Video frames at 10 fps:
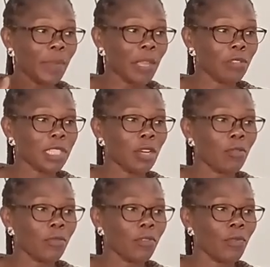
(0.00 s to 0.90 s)
by
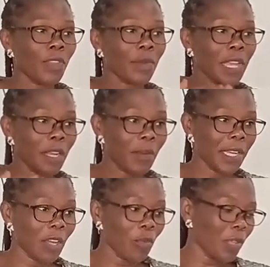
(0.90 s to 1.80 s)
yourself without
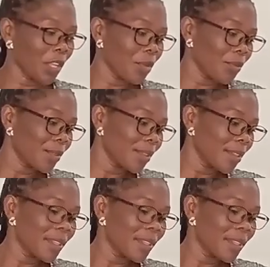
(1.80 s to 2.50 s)
anyone helping you.